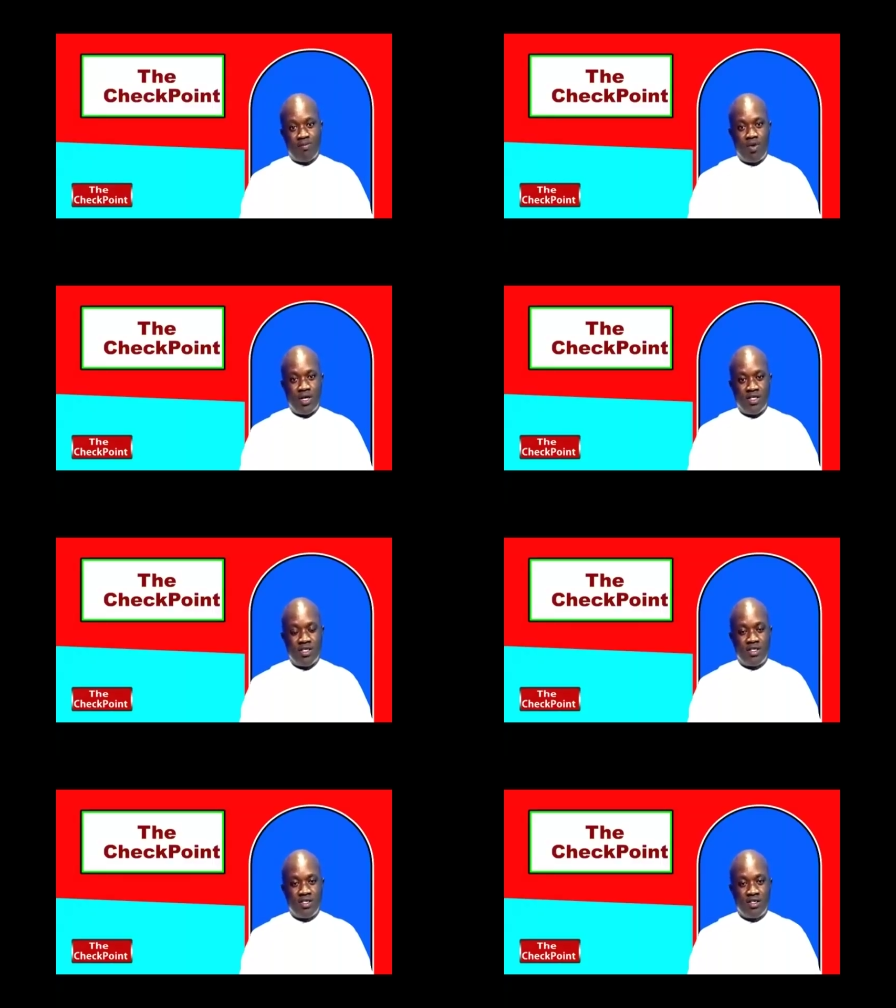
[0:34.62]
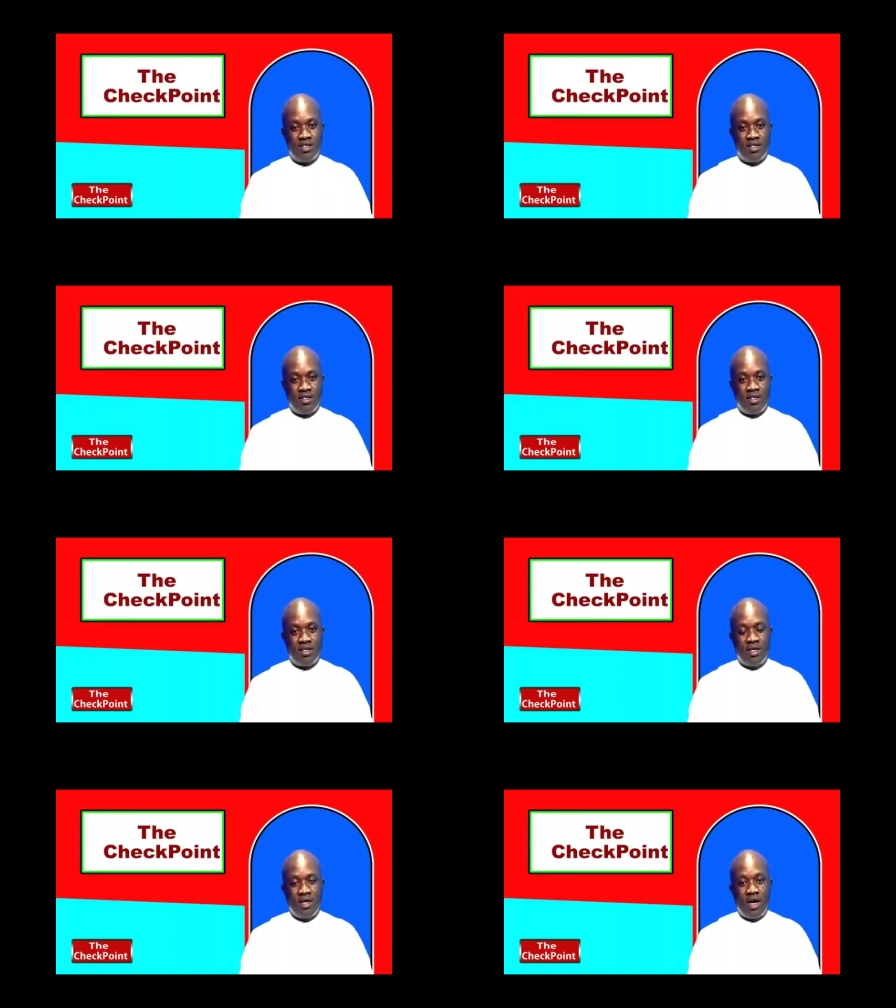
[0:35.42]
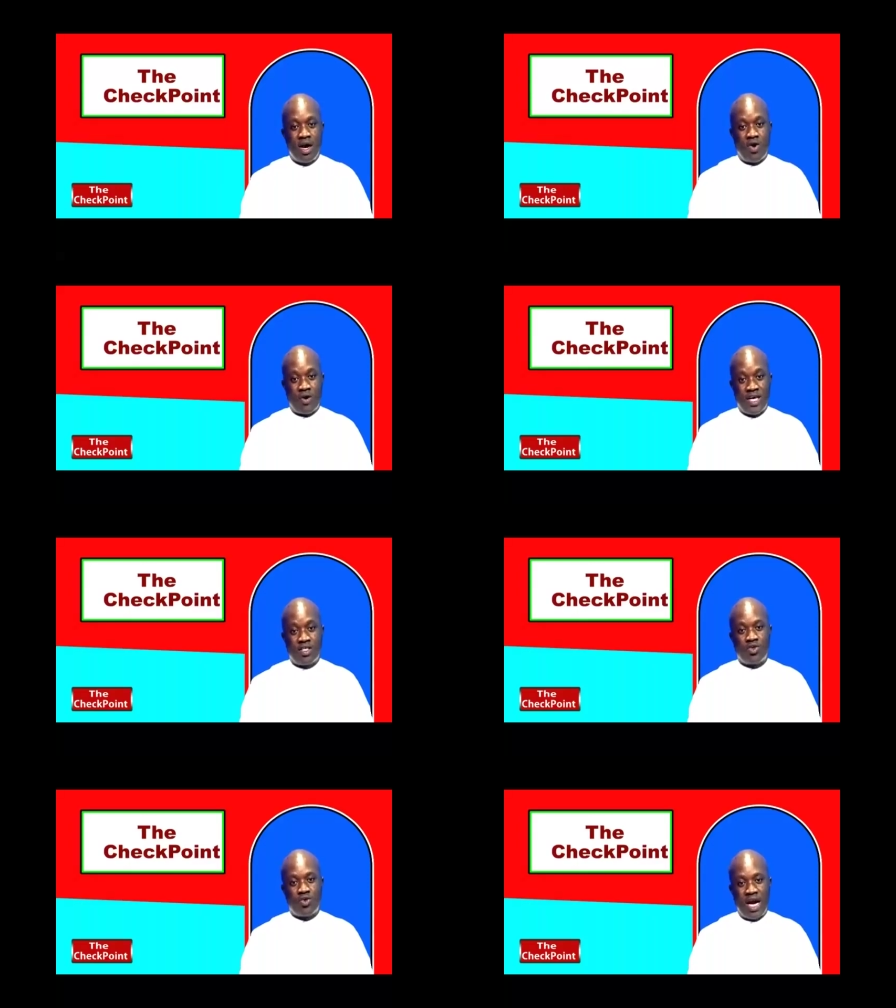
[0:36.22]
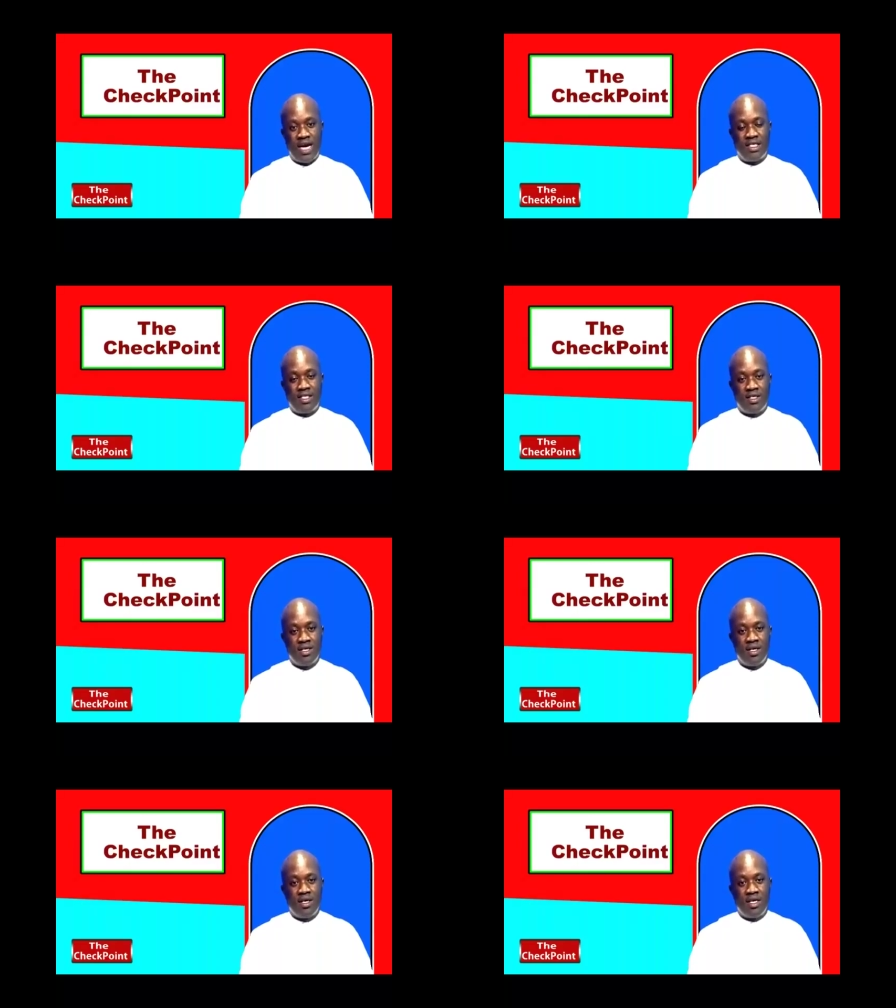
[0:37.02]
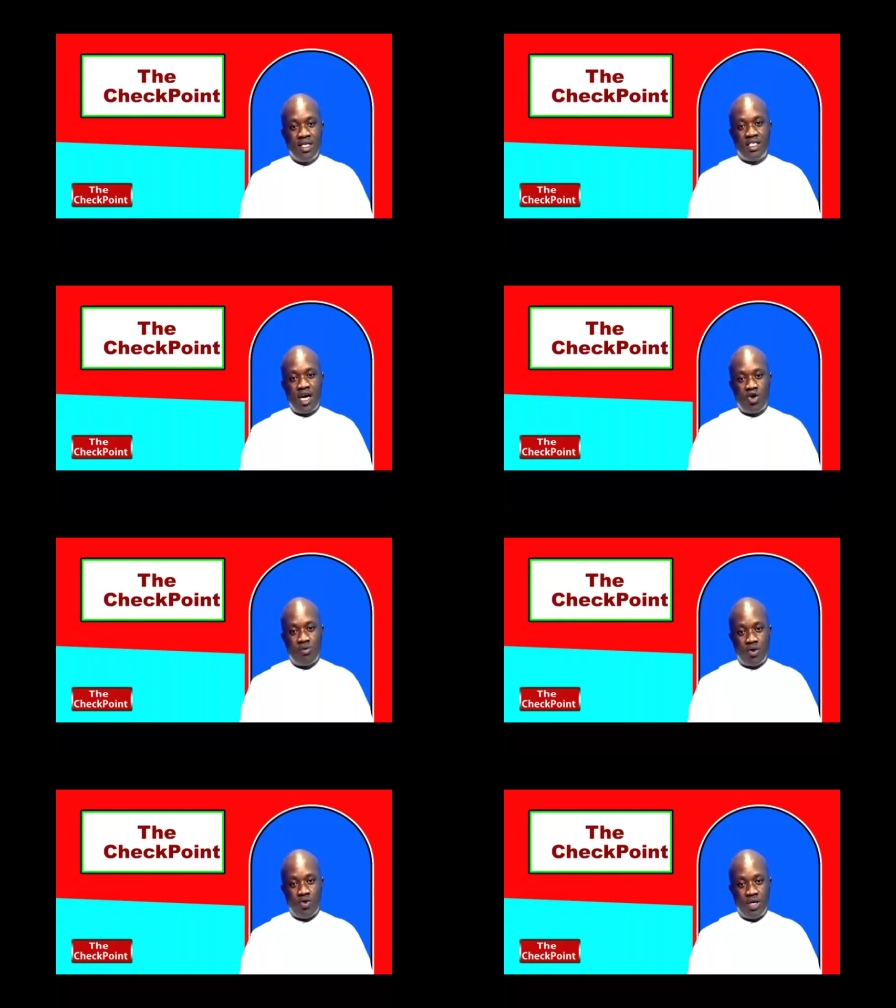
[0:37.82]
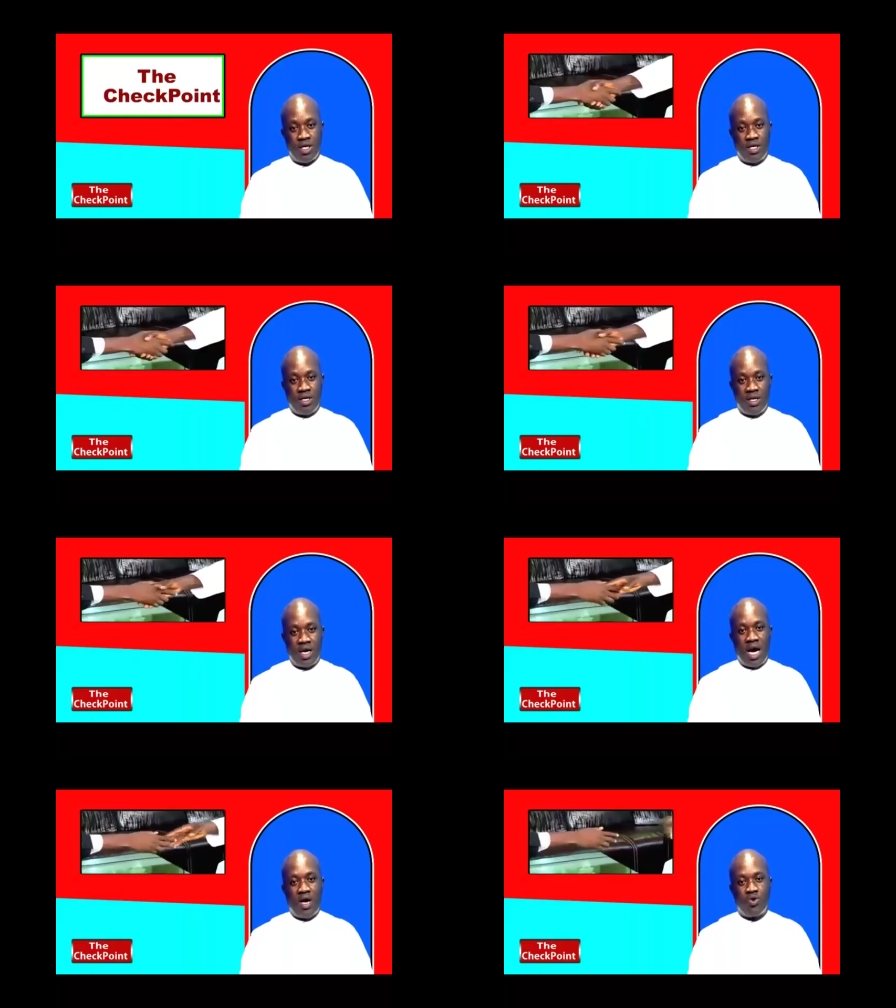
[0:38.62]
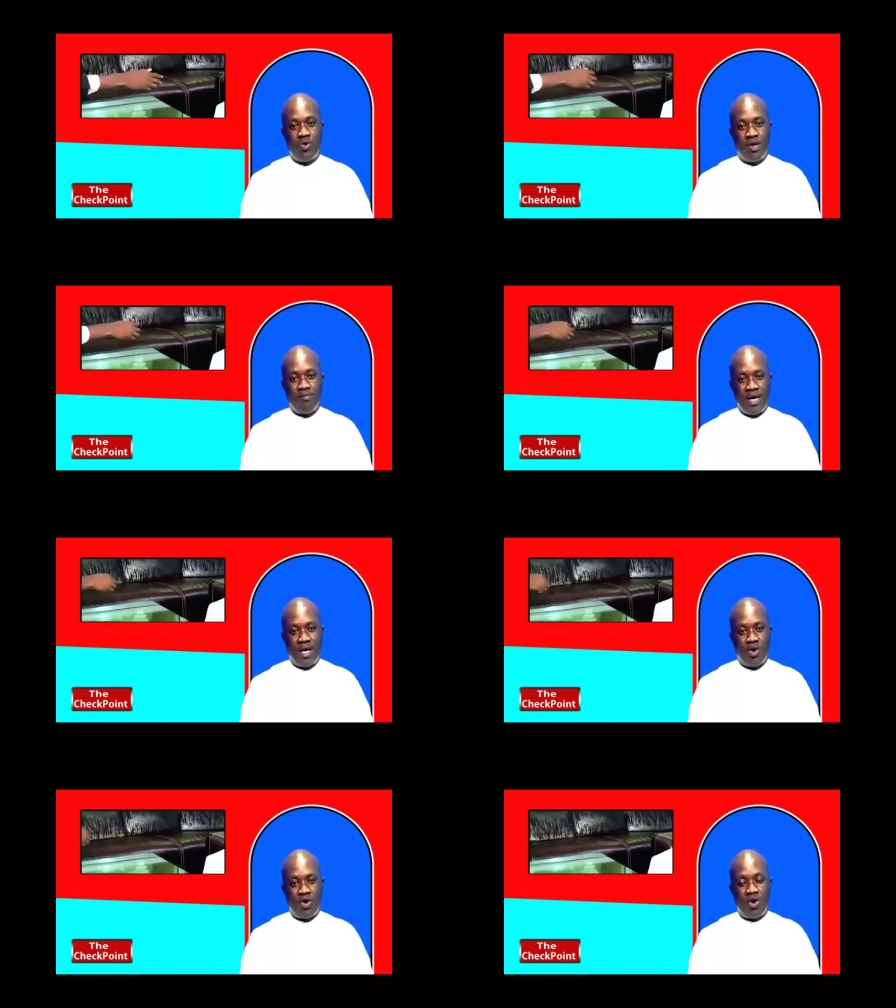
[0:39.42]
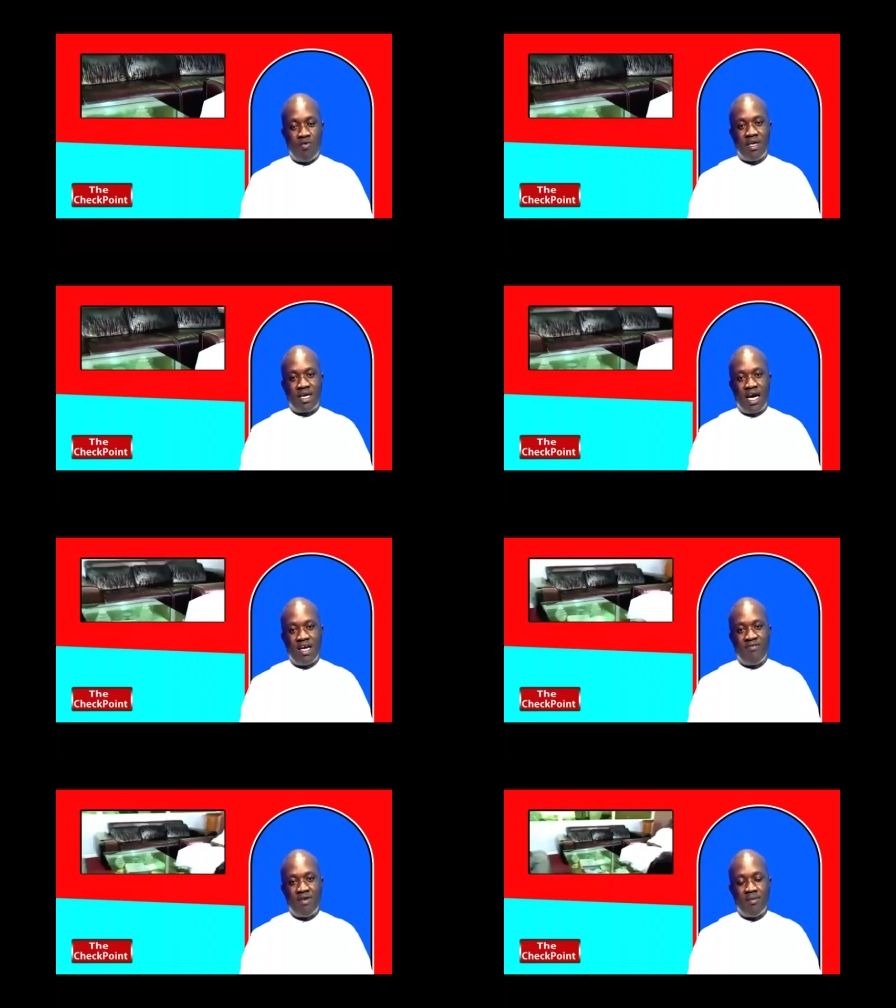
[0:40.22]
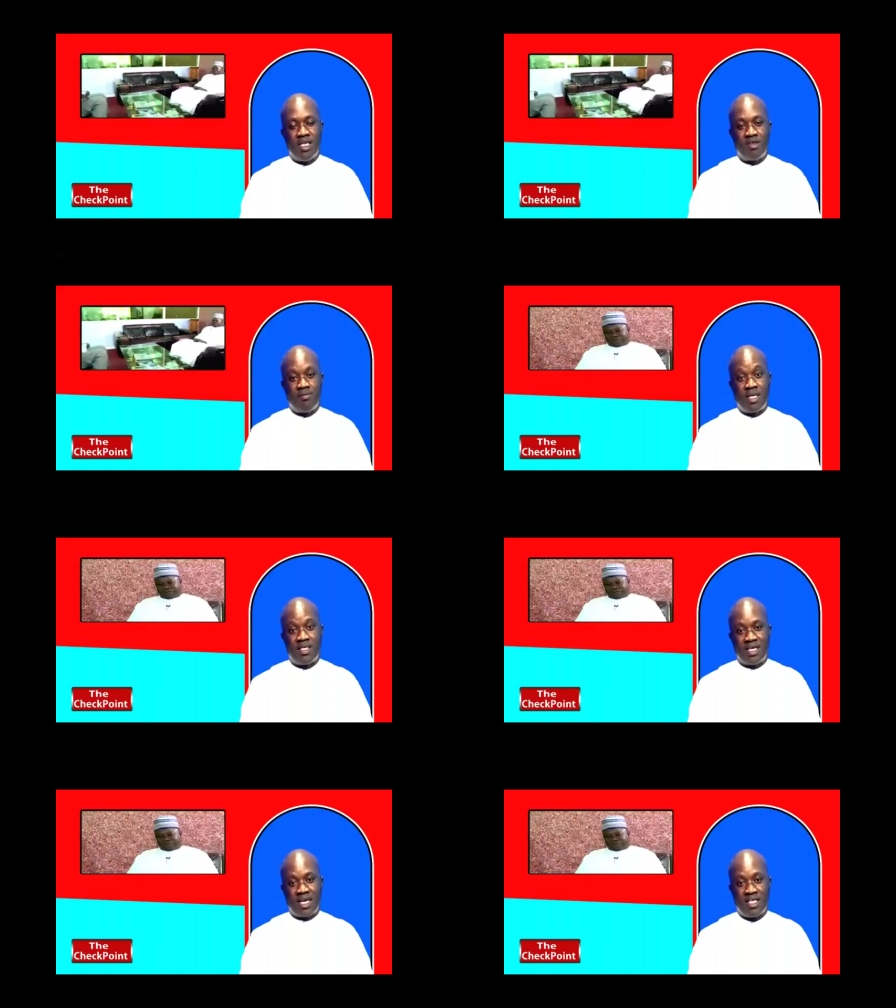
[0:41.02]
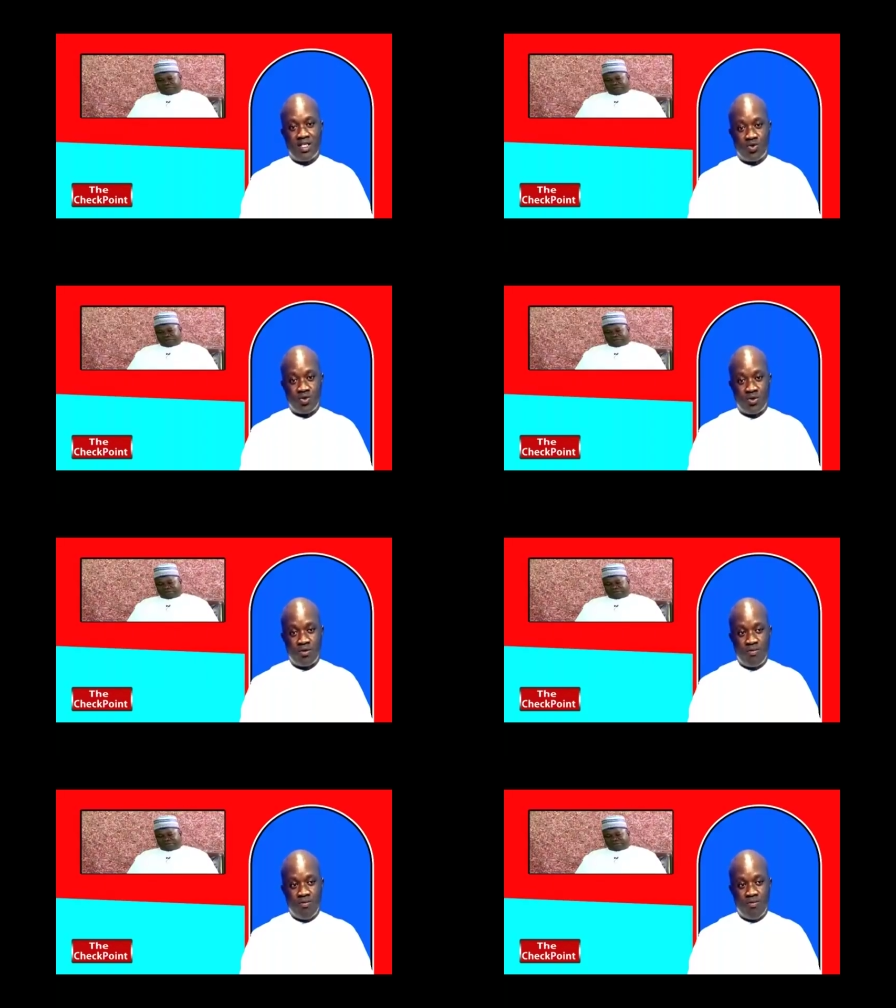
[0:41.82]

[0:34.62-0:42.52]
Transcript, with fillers: checkpoint. Our guest tonight is Yankuba Colley, the outgoing mayor of the Kanifing Municipality Council.